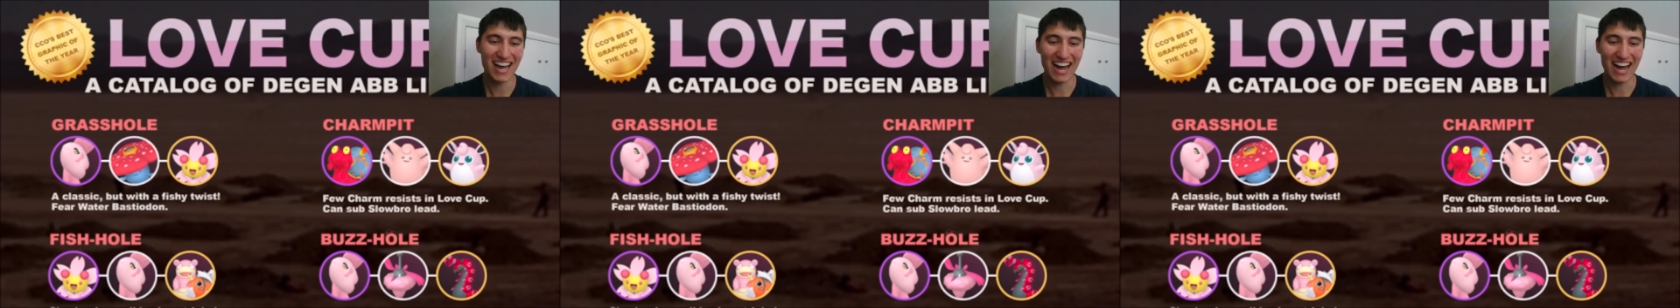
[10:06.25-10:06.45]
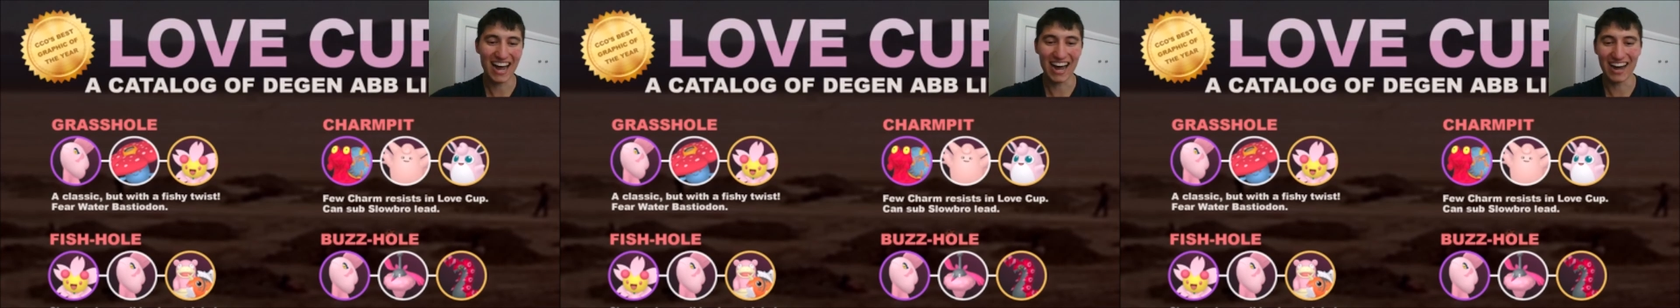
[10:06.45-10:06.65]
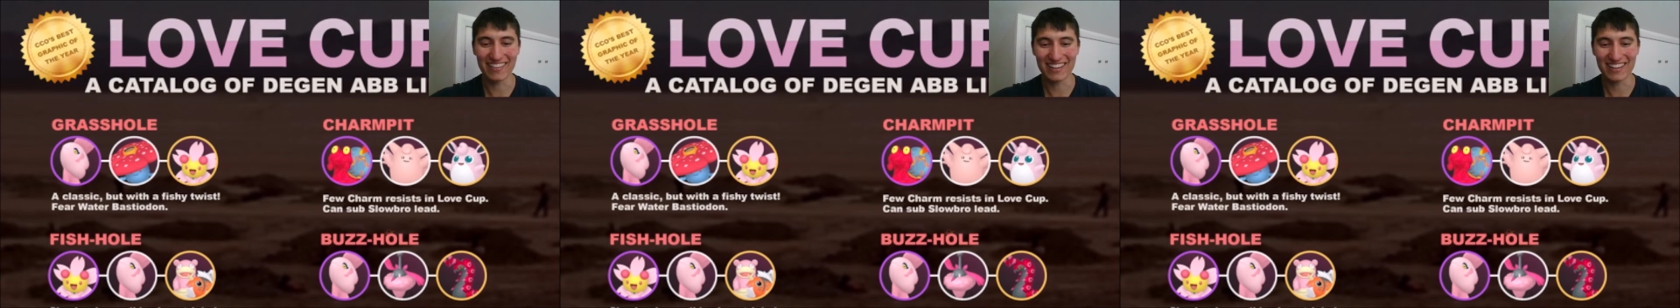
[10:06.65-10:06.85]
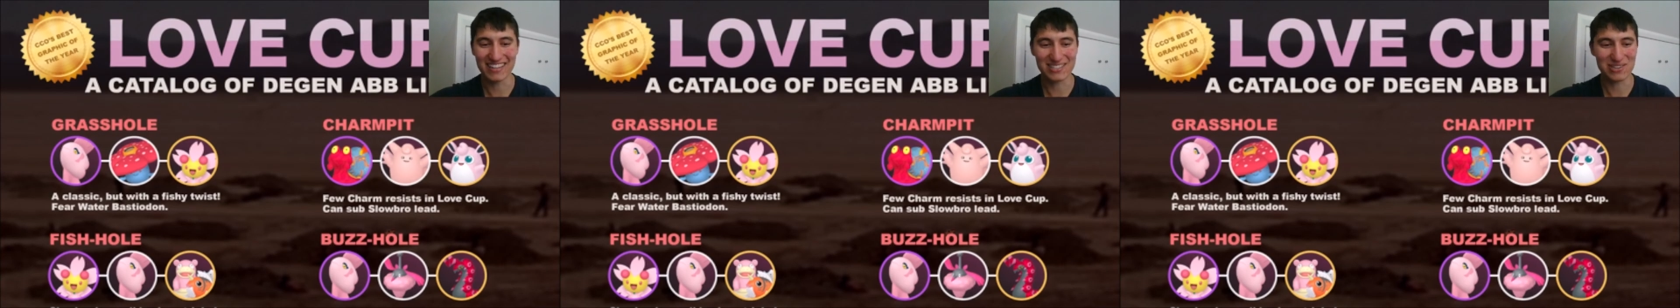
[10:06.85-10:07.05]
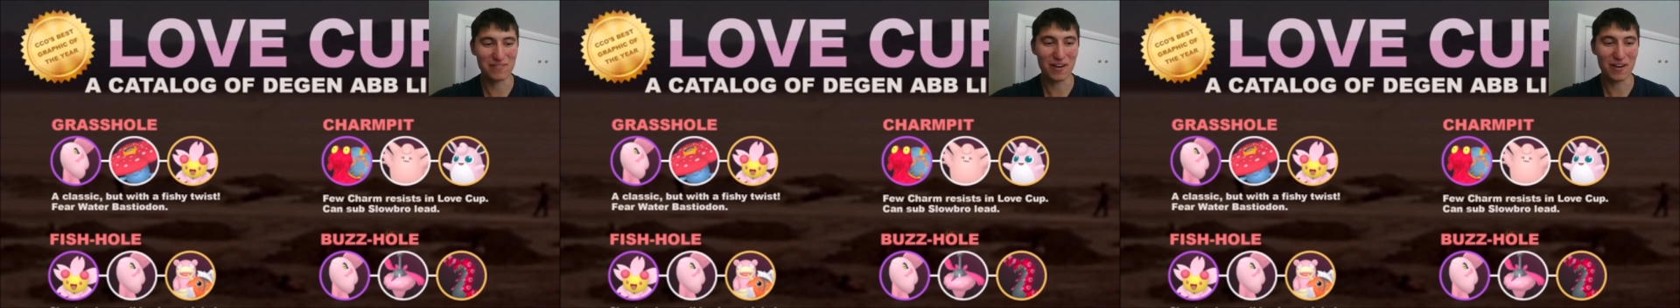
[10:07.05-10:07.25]
that are
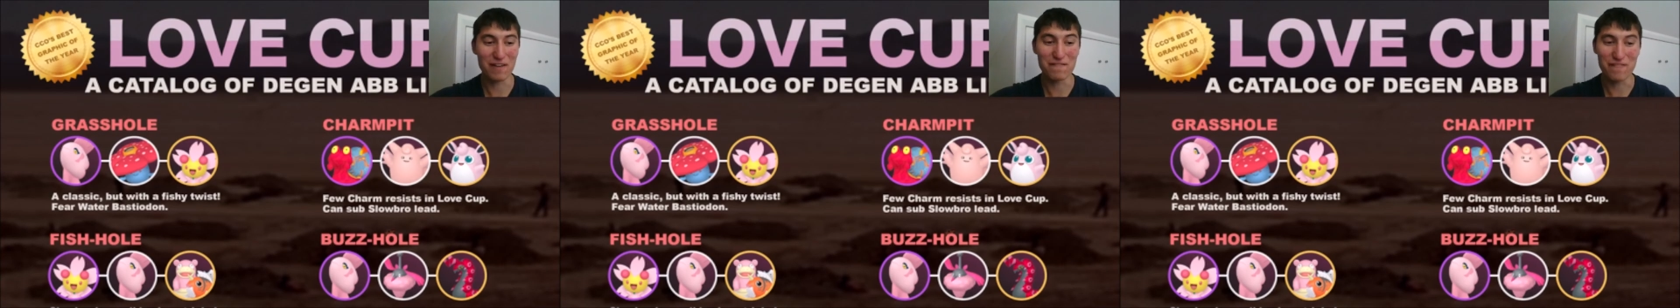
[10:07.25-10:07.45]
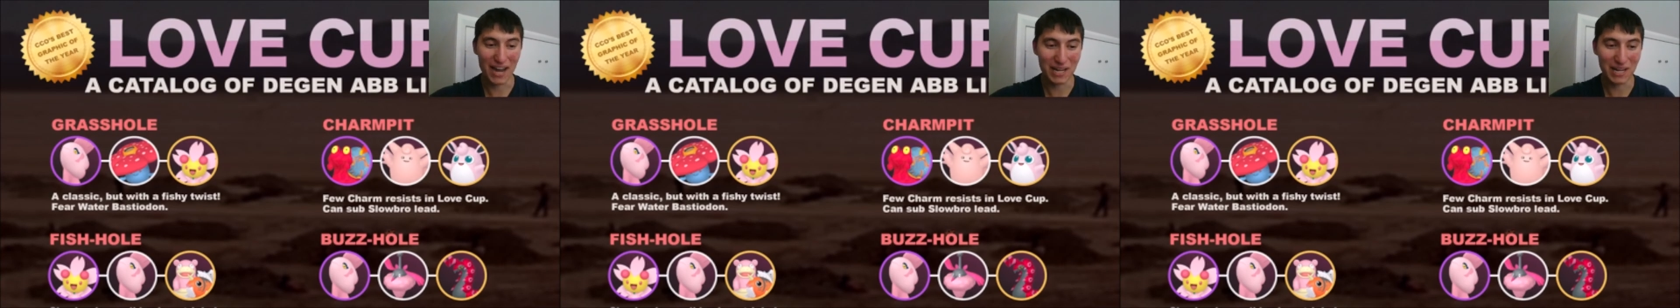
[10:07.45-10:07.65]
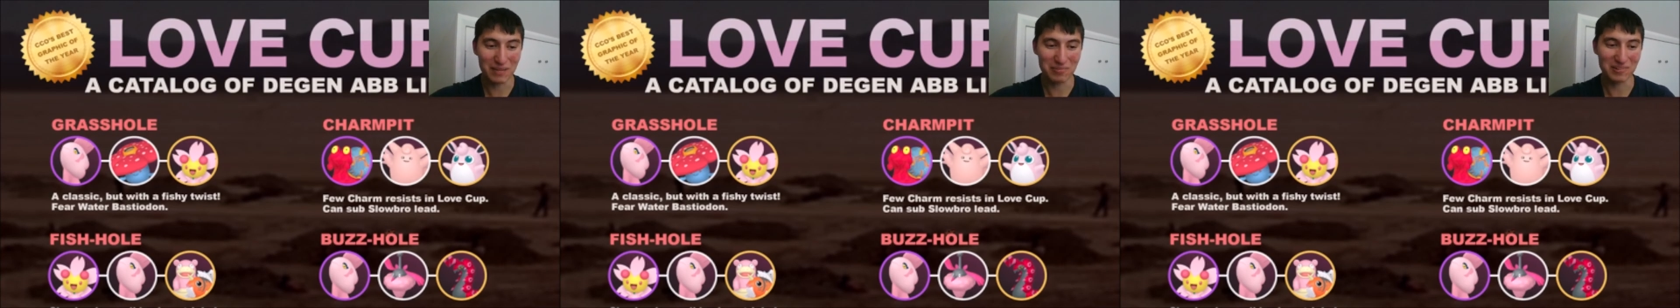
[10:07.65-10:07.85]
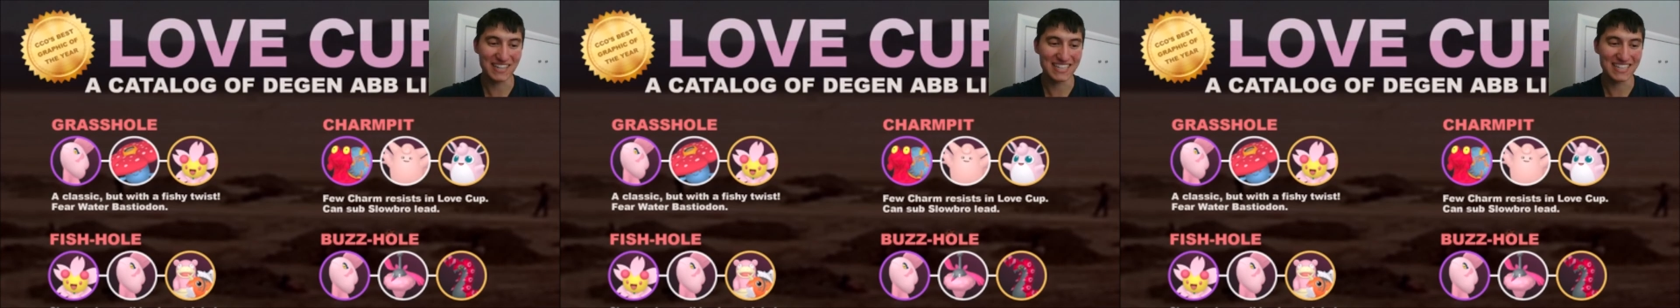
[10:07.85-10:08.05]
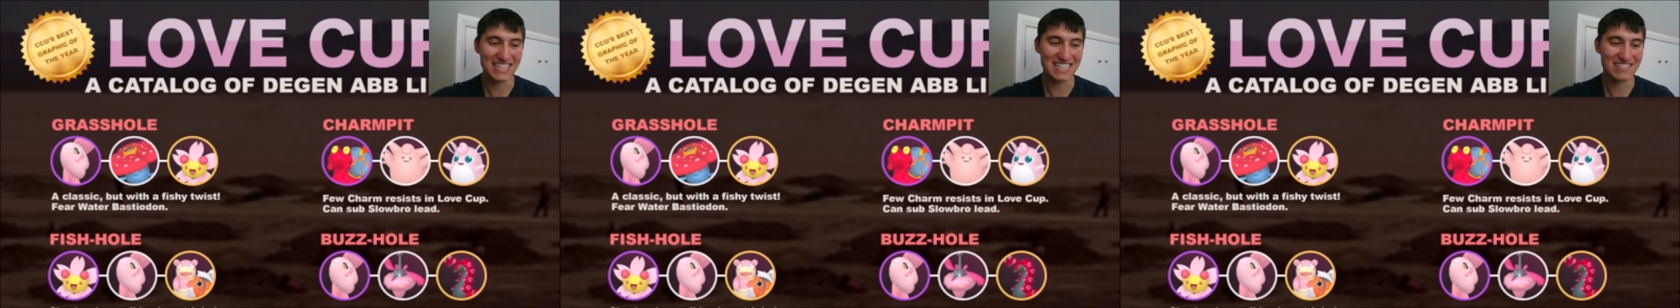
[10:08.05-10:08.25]
sort of available in
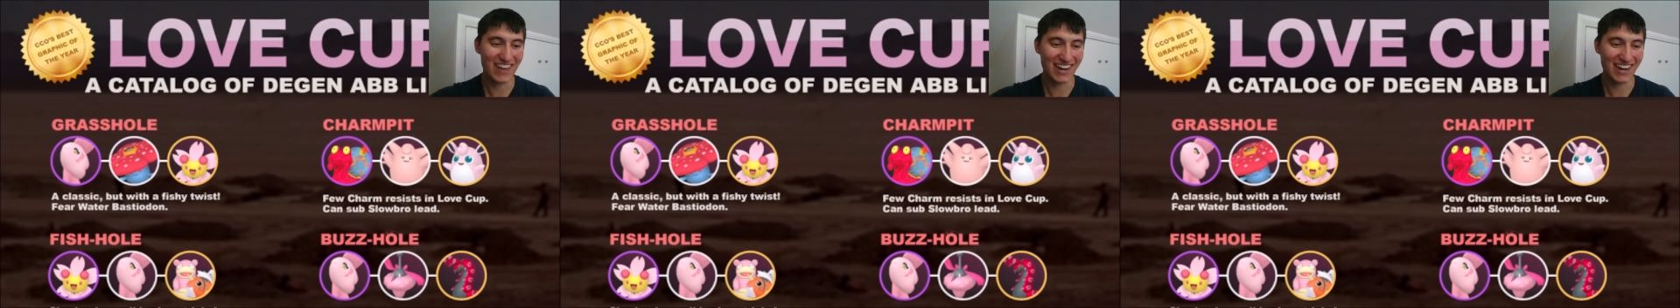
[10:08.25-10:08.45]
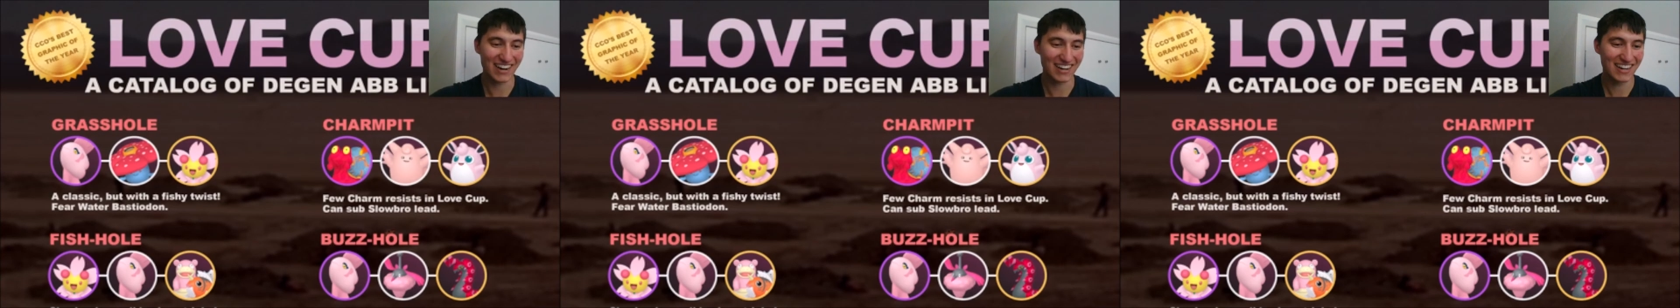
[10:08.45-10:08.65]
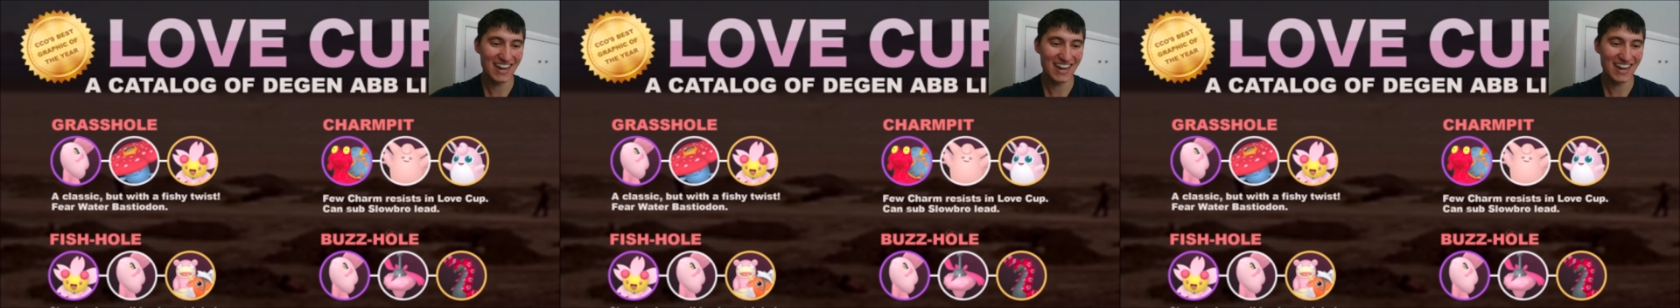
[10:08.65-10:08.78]
this meta.